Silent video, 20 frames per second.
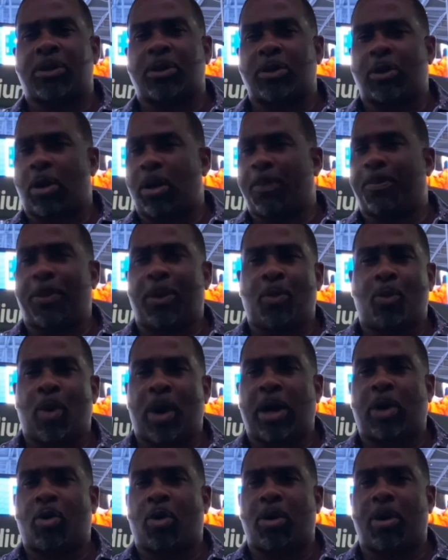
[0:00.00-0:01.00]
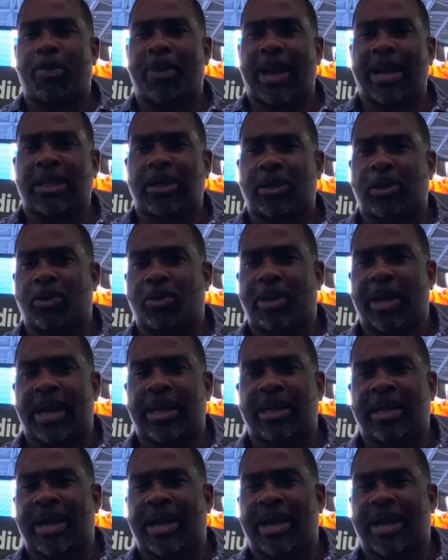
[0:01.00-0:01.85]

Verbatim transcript: There's only been one quarterback to do that,